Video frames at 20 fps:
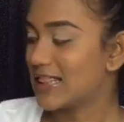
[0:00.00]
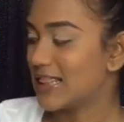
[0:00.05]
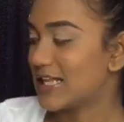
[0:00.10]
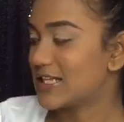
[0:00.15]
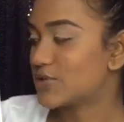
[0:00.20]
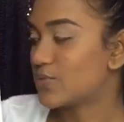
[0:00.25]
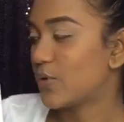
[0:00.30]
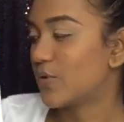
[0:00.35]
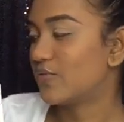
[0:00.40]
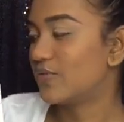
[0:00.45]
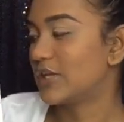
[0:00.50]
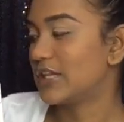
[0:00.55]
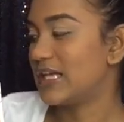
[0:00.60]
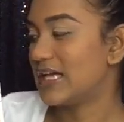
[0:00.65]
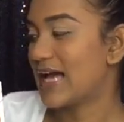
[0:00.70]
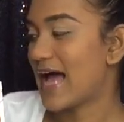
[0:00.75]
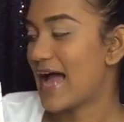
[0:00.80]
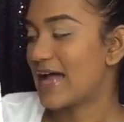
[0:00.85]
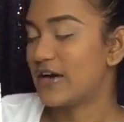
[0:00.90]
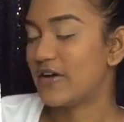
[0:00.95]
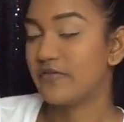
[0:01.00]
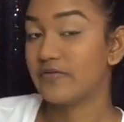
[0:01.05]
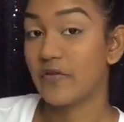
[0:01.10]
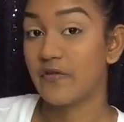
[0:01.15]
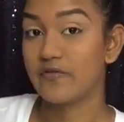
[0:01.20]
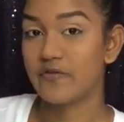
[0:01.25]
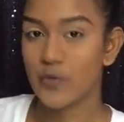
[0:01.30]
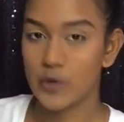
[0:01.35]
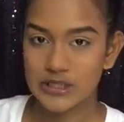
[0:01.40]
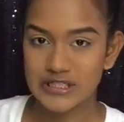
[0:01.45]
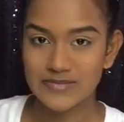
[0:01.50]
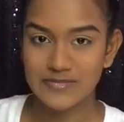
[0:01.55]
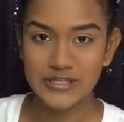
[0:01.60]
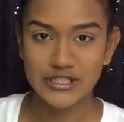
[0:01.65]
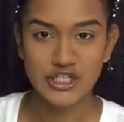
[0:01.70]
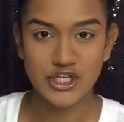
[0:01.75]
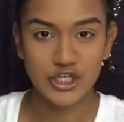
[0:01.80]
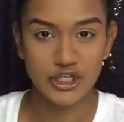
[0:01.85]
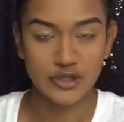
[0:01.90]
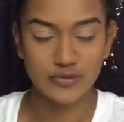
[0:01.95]
this will really kind of force
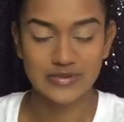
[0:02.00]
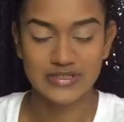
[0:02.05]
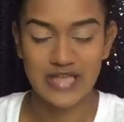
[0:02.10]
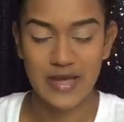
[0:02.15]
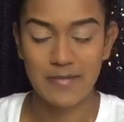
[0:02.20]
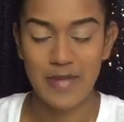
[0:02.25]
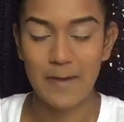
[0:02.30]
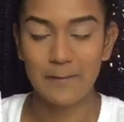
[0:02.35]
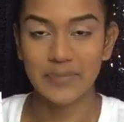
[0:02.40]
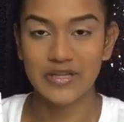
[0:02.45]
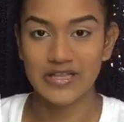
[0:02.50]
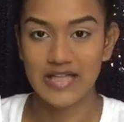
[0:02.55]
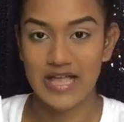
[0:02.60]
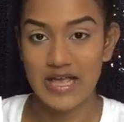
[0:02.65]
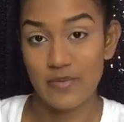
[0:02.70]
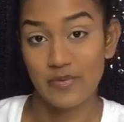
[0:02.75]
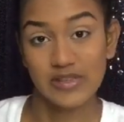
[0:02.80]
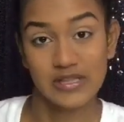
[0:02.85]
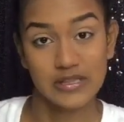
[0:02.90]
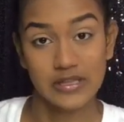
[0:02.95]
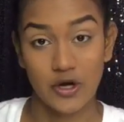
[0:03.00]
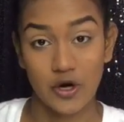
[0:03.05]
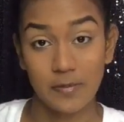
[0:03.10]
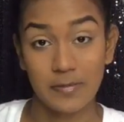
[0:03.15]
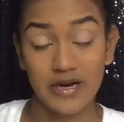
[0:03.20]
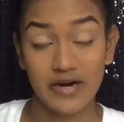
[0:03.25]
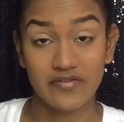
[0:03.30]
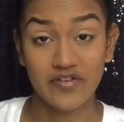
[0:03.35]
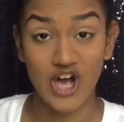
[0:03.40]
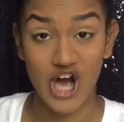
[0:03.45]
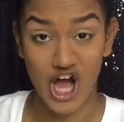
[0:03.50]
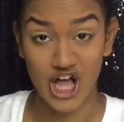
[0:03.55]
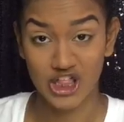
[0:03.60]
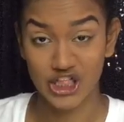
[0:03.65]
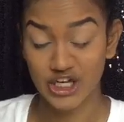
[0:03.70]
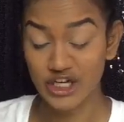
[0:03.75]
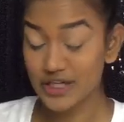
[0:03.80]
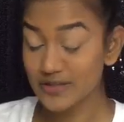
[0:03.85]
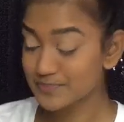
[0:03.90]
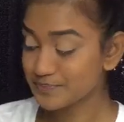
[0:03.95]
me to use them and play with a little bit of
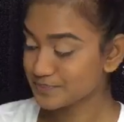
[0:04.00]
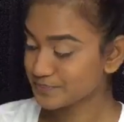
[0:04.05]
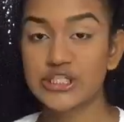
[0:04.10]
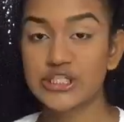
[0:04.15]
color.